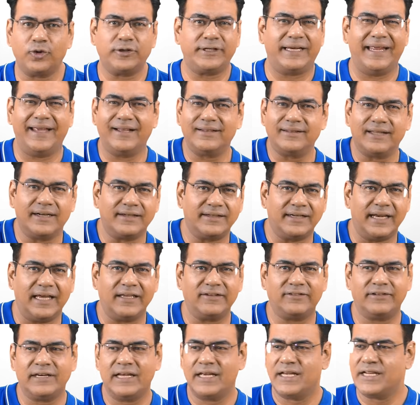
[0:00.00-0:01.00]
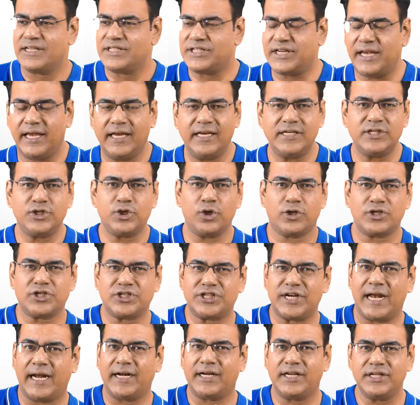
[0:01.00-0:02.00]
take the test, change your
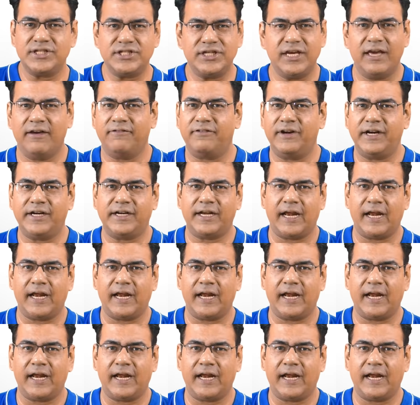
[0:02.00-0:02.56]
strategy every